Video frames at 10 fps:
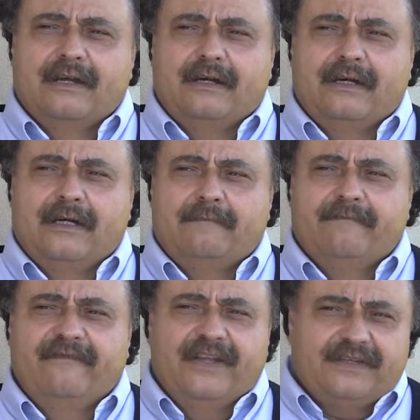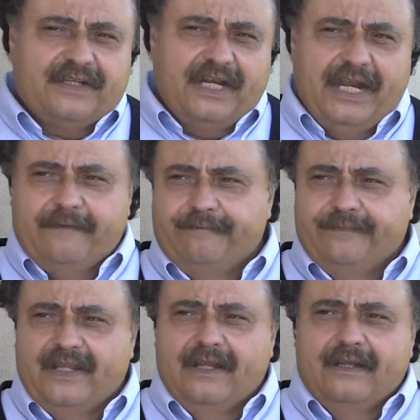um, visiting,
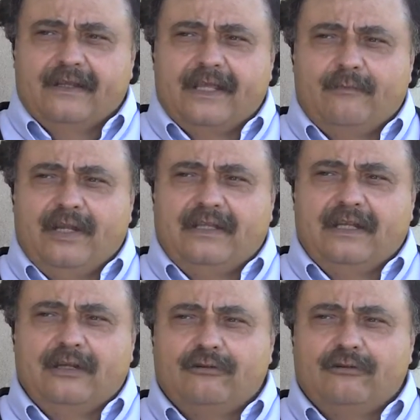then we did the